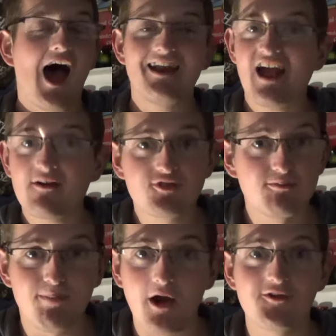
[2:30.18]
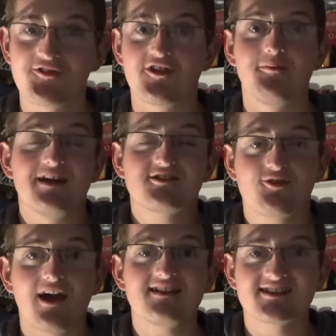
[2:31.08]
And now I've done both of them, it's
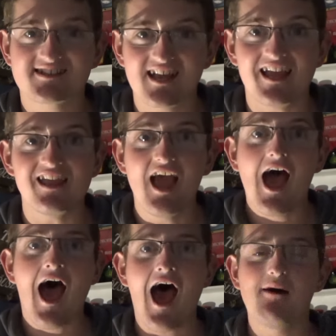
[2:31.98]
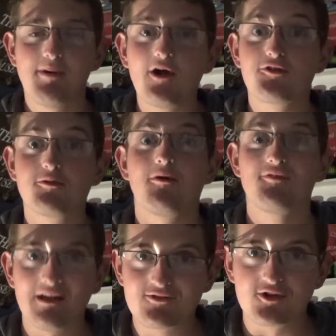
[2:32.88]
great to see how both of them have
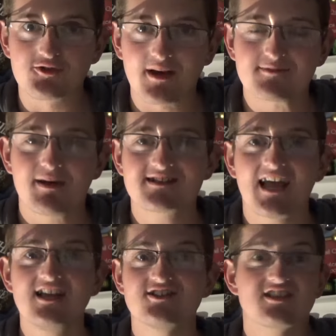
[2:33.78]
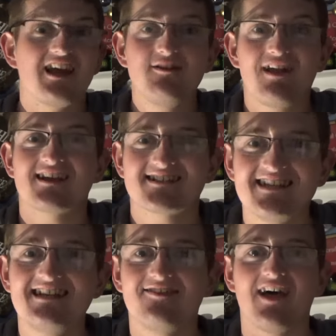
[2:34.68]
lived up to expectations and even
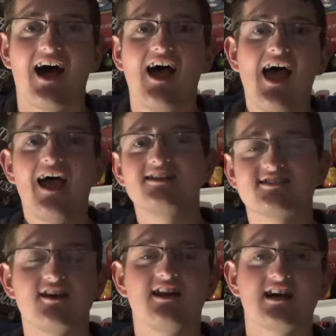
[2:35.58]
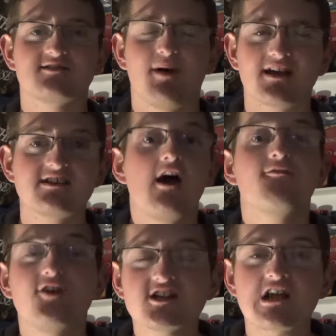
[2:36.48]
exceeded that in certain aspects.
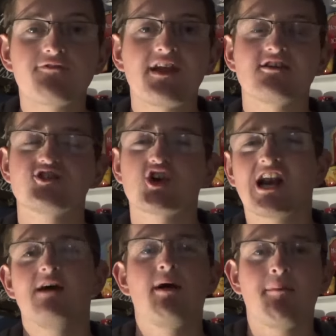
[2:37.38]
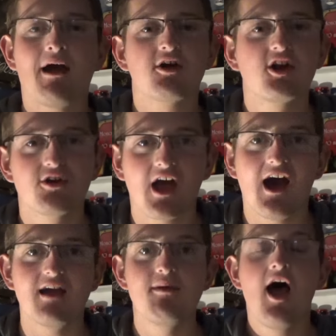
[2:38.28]
First off, then I'll talk a little bit about
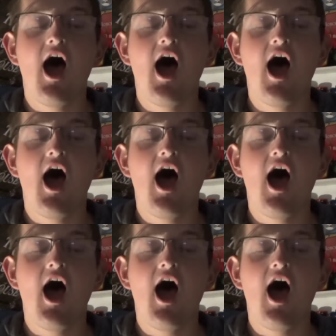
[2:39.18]
Klugheim.